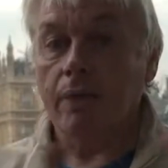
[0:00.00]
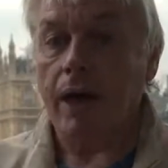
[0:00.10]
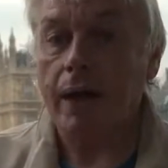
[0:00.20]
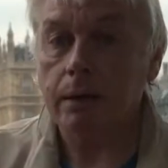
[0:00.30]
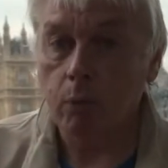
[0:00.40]

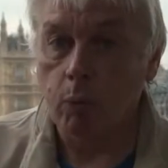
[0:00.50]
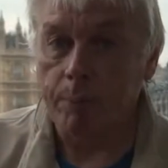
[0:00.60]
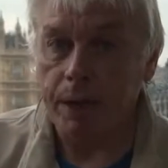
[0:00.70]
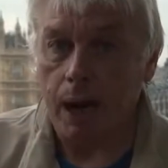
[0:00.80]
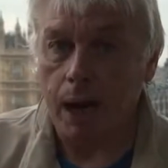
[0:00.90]
that were
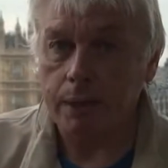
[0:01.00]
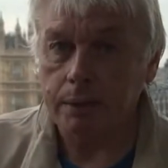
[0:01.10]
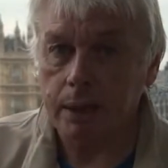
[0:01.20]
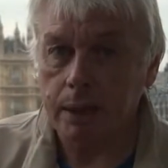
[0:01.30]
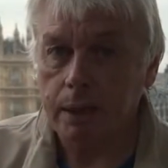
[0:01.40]
behind
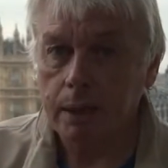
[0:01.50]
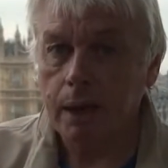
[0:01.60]
the